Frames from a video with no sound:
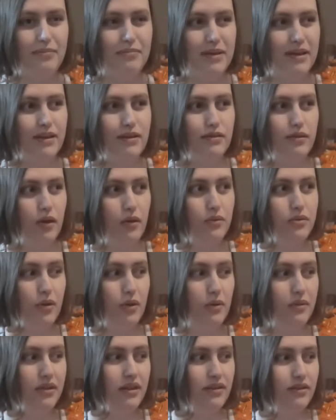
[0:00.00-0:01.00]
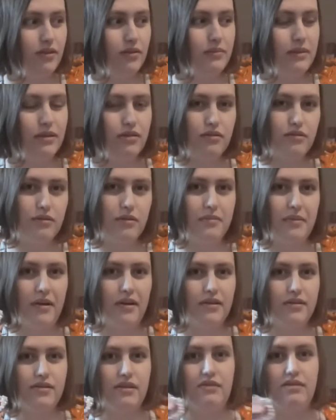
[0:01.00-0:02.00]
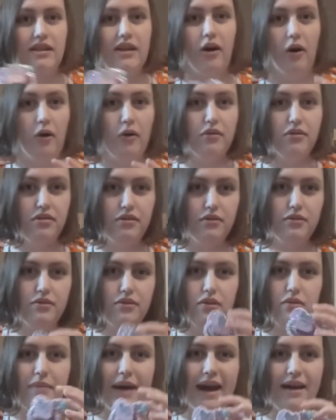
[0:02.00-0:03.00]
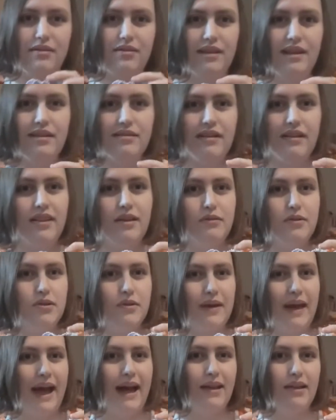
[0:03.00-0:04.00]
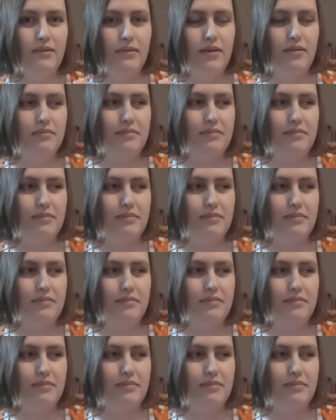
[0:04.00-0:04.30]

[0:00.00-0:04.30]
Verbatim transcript: because although they do mystery boxes, they also do Pacies, and they were doing Halloween